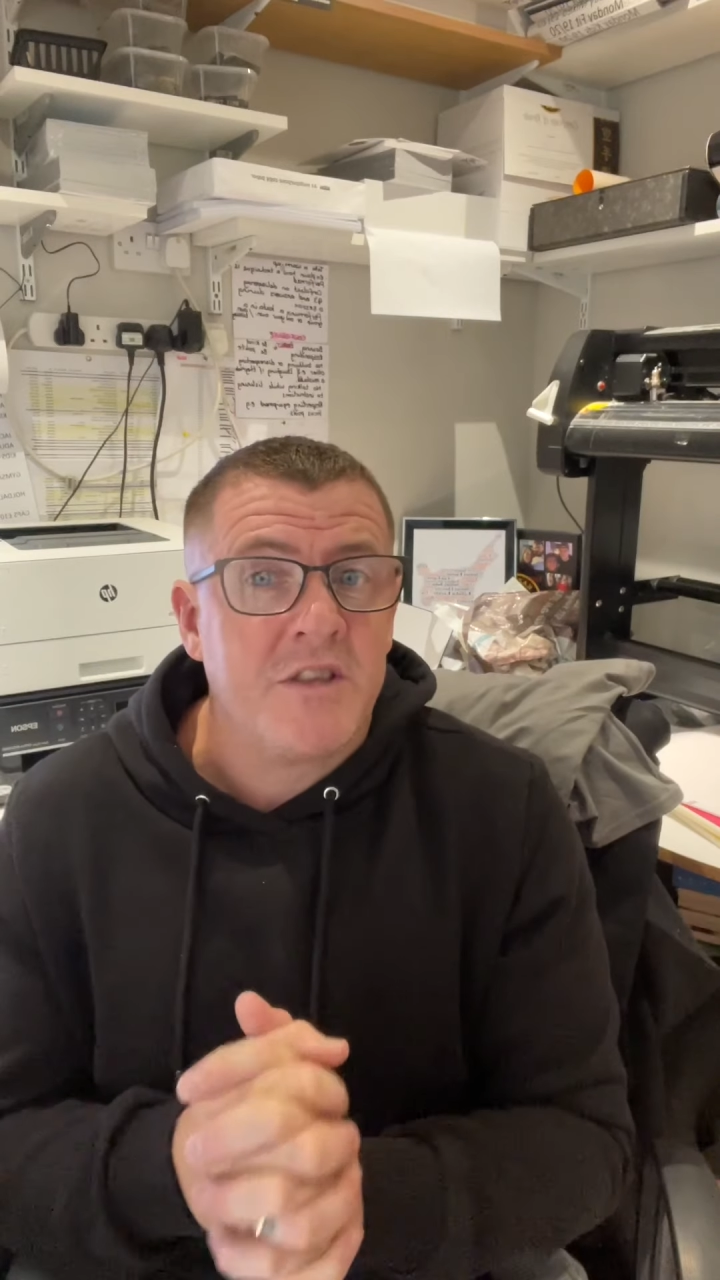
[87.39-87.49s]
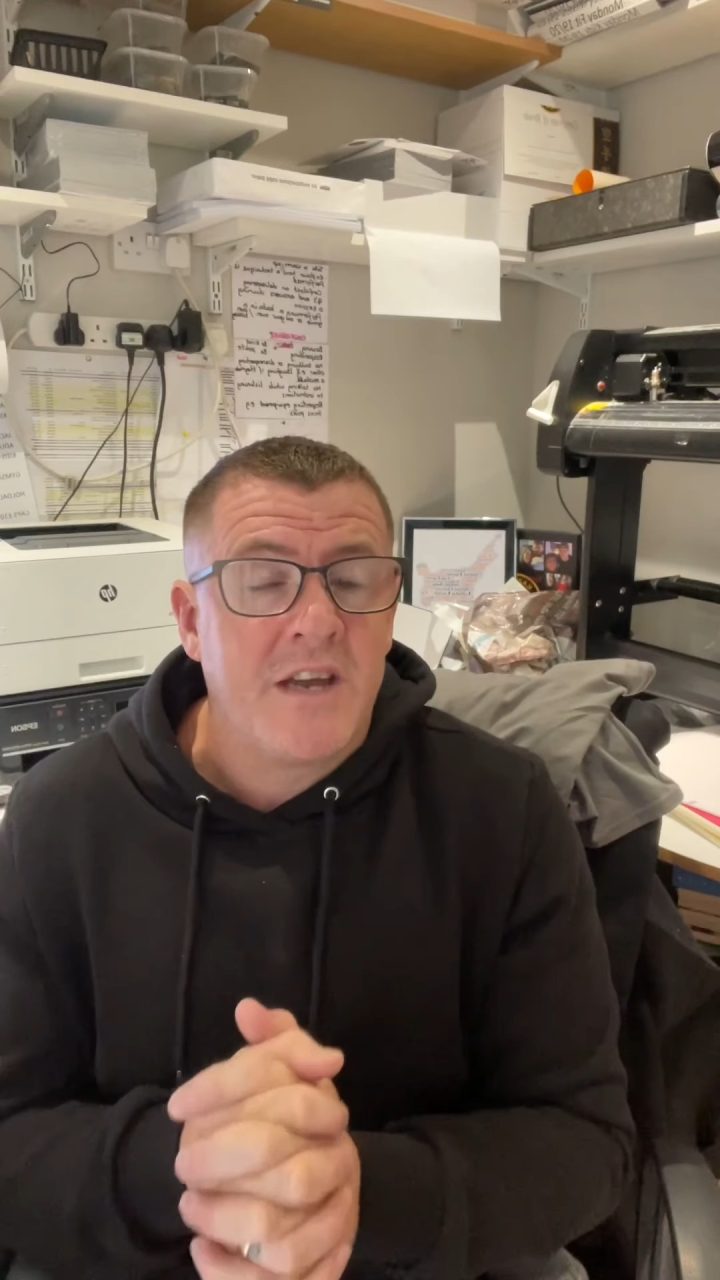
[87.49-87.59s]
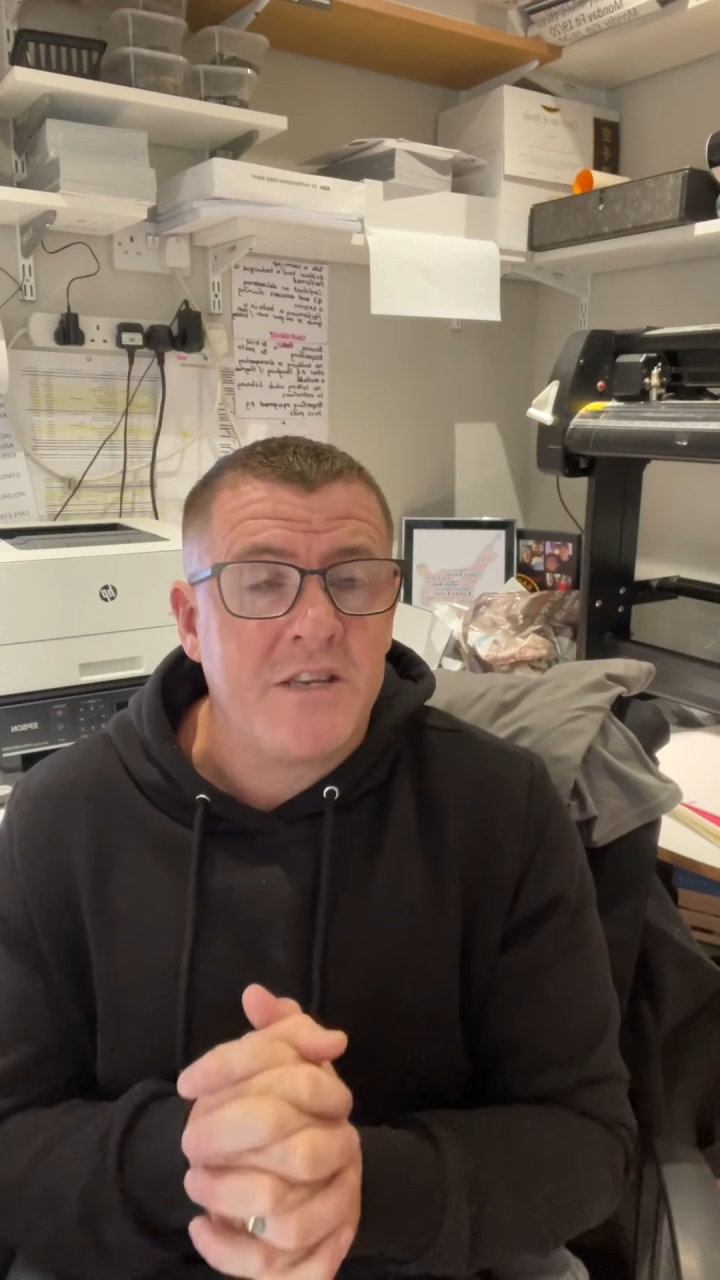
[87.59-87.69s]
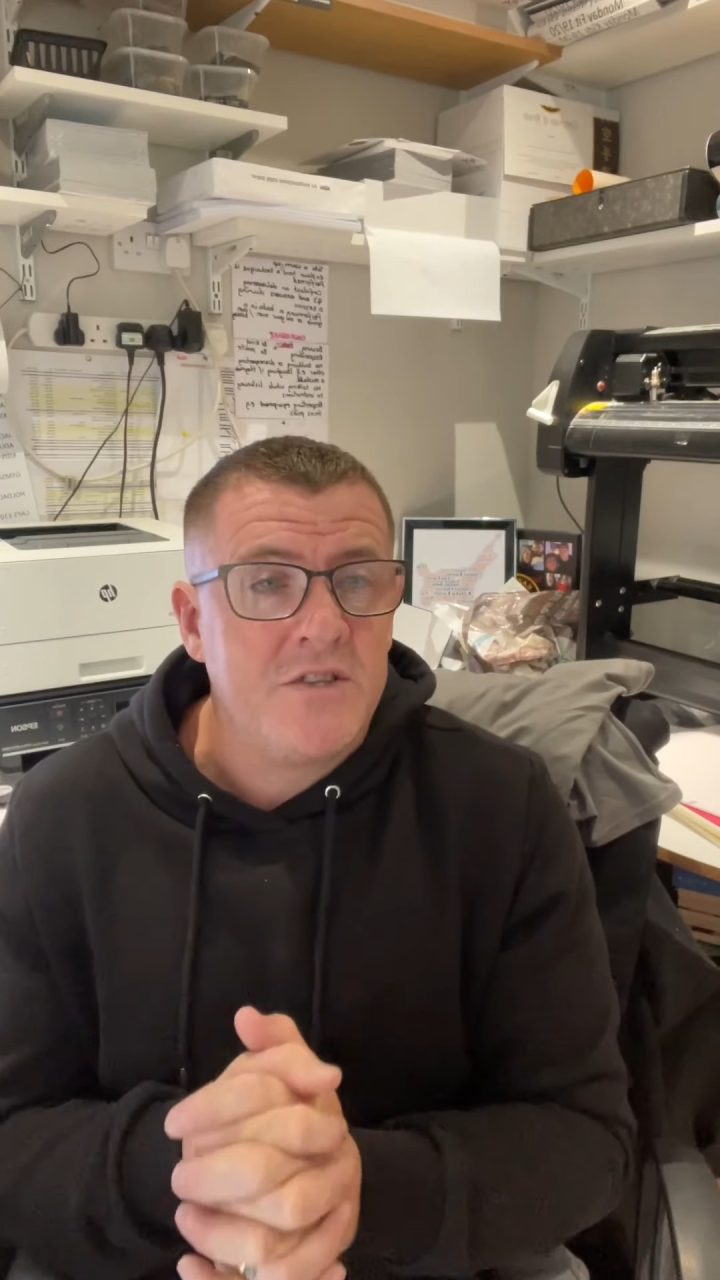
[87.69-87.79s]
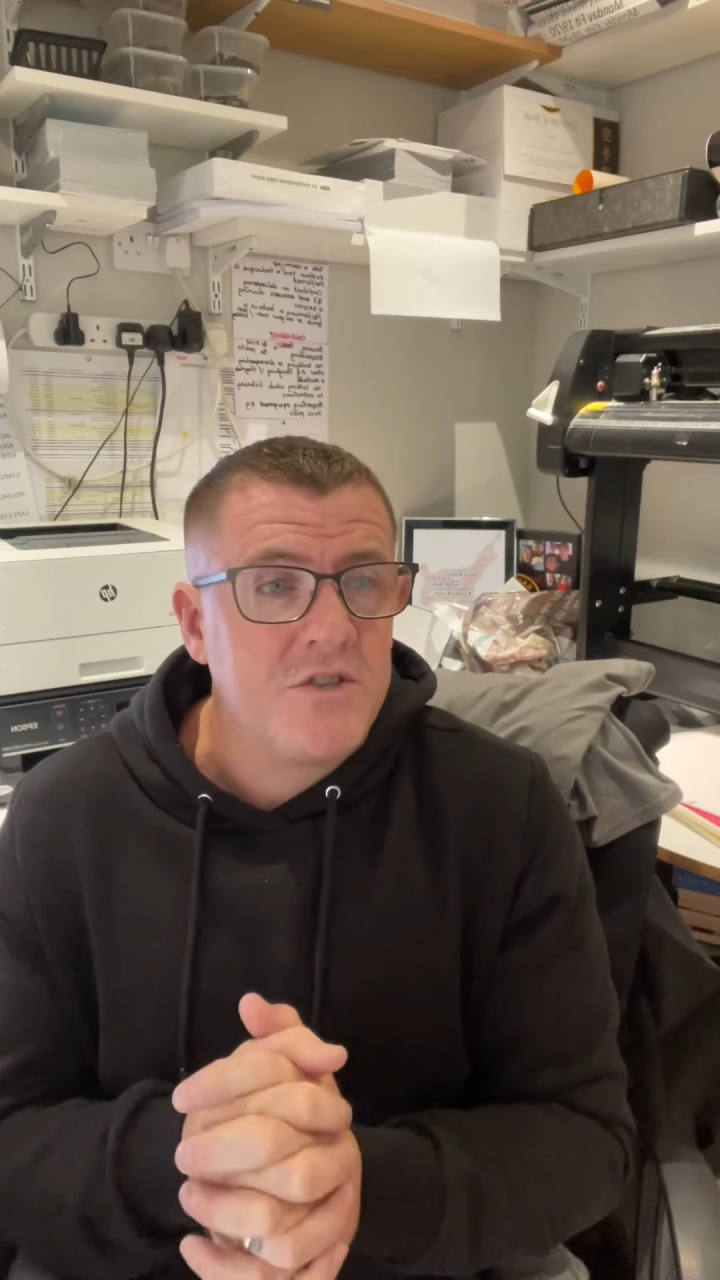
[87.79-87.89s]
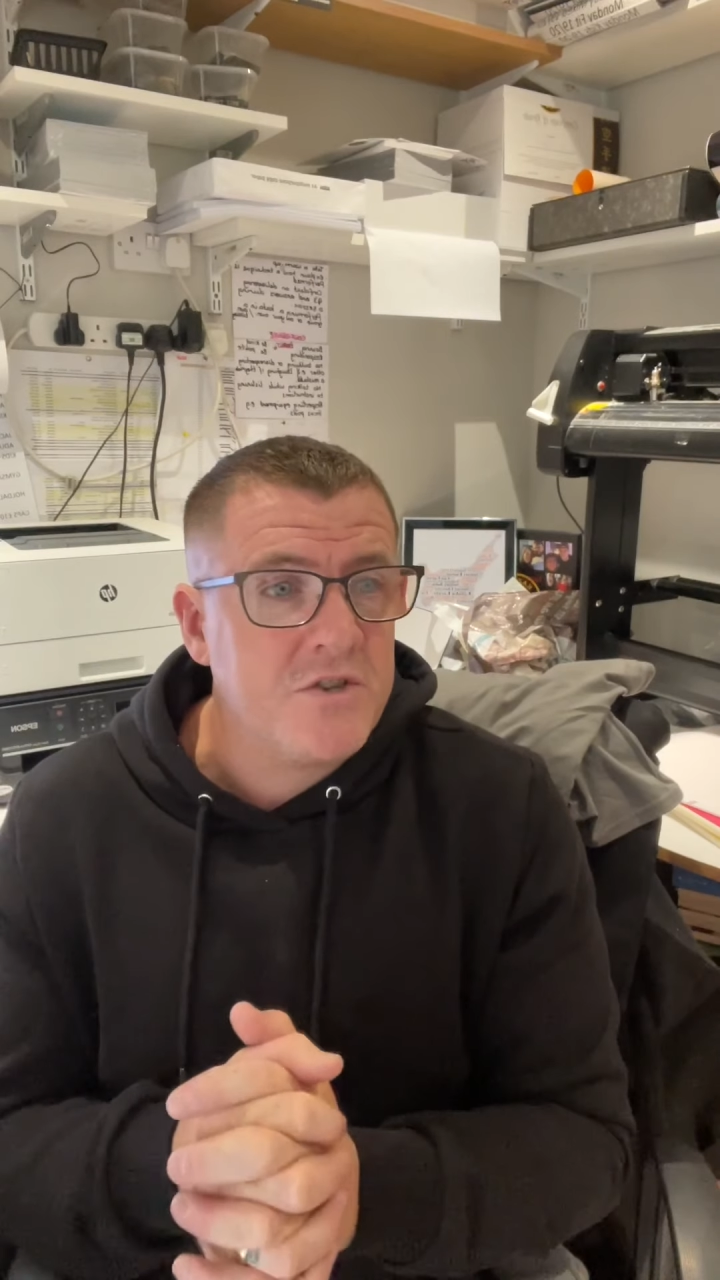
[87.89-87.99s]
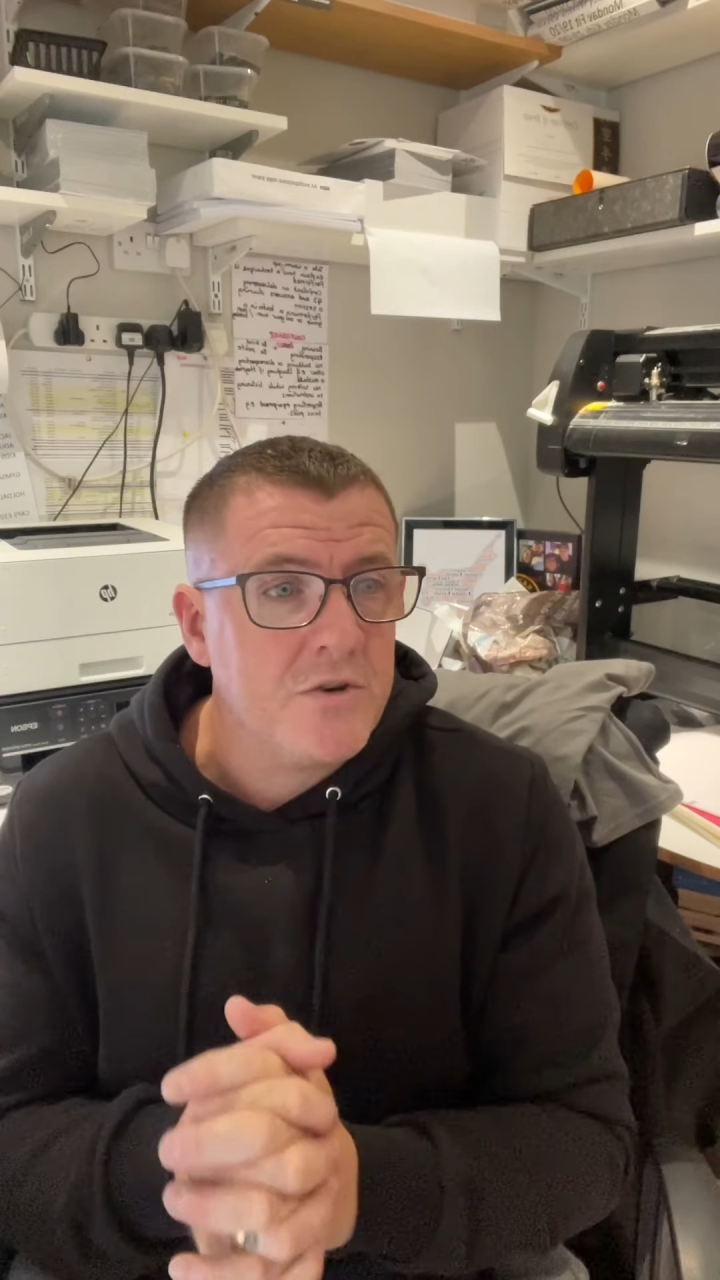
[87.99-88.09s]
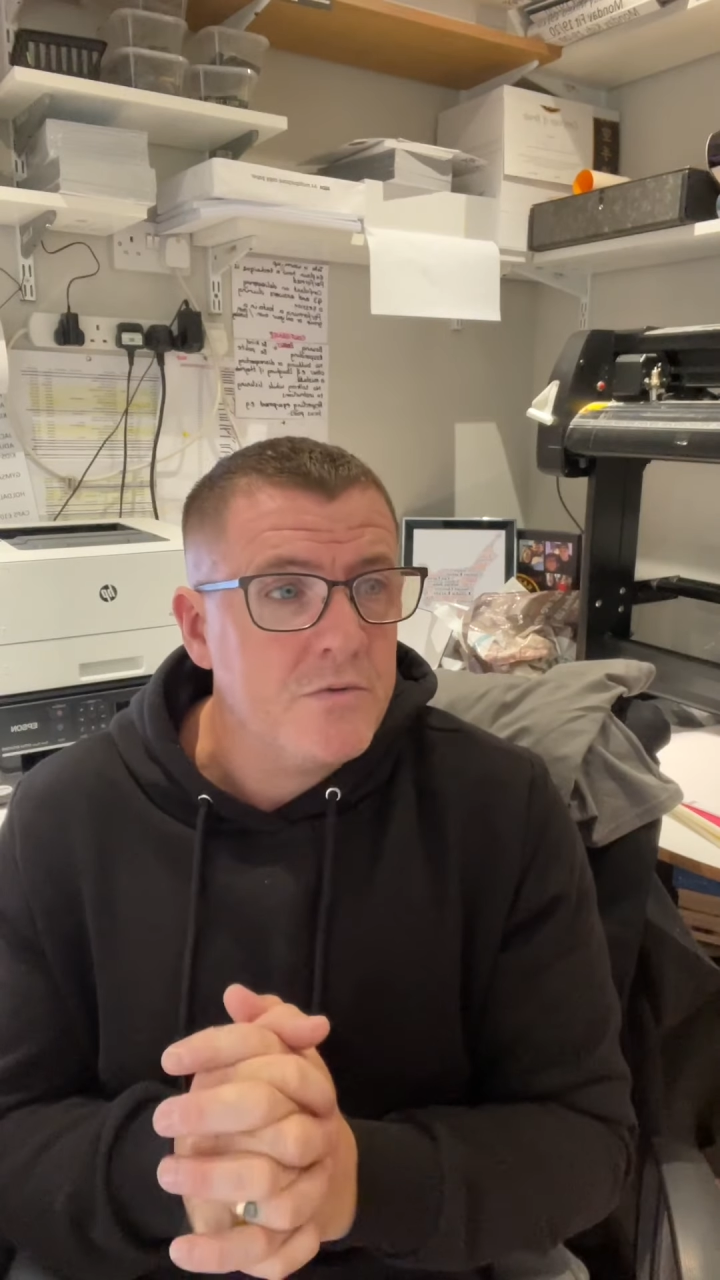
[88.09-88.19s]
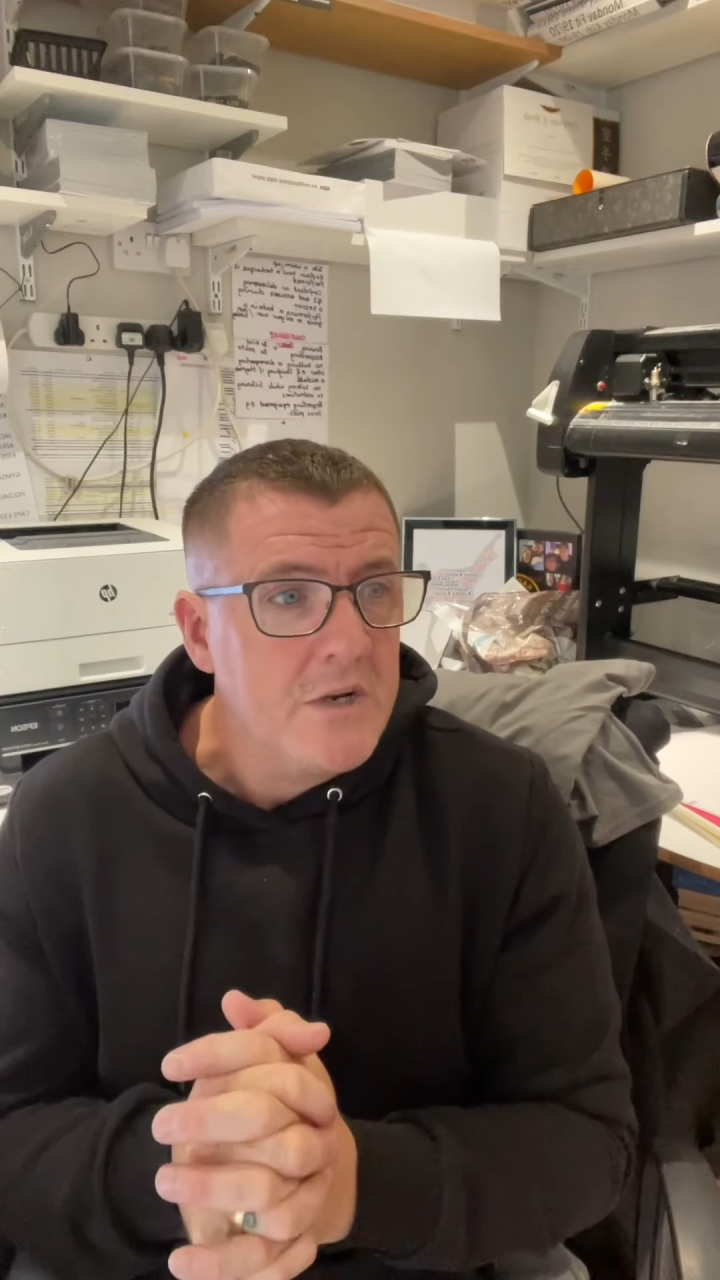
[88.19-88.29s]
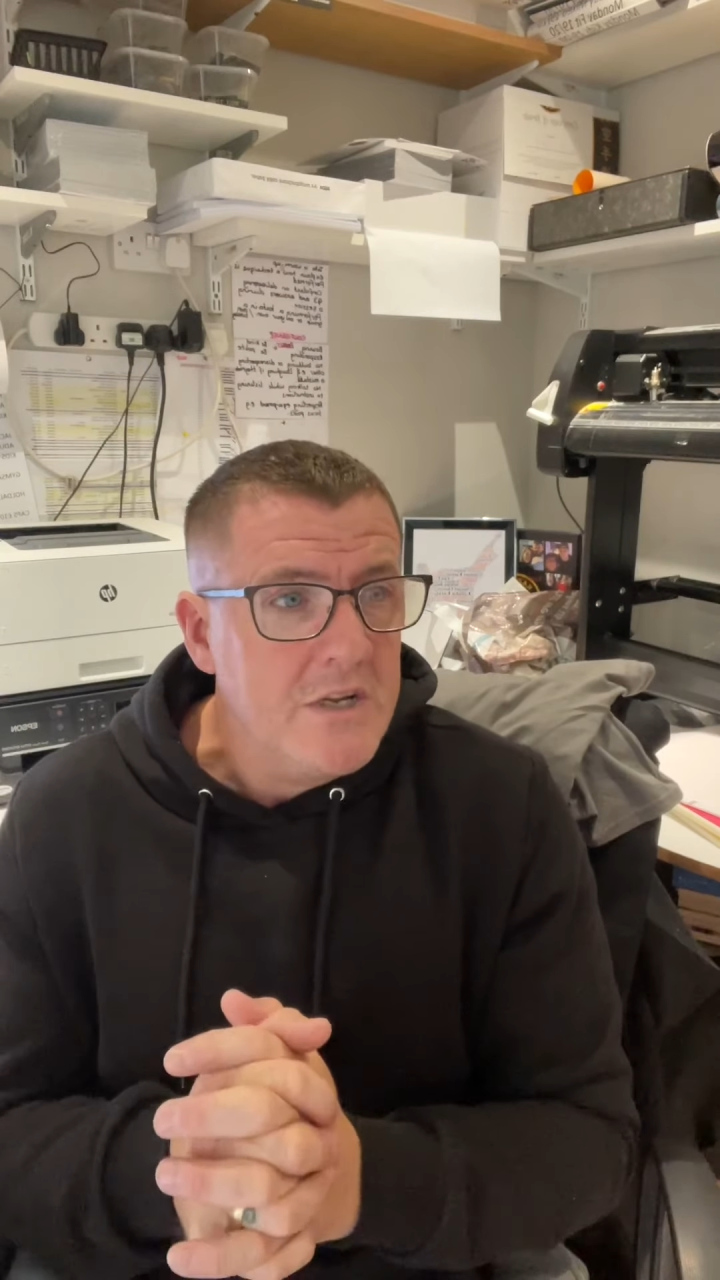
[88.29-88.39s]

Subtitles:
they need to do.